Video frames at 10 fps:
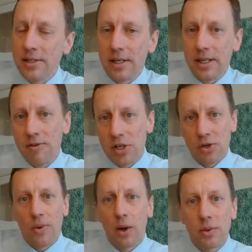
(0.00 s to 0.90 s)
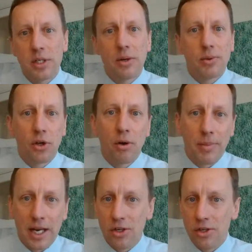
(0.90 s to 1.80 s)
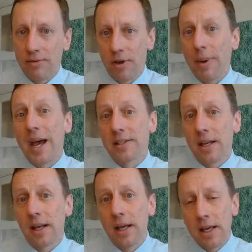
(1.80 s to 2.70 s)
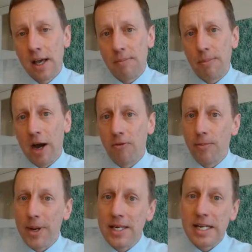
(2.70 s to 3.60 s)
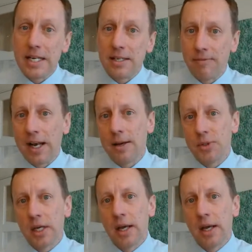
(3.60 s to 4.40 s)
and the original equity was a combination of Urbasa and Balfour Beatty, developed,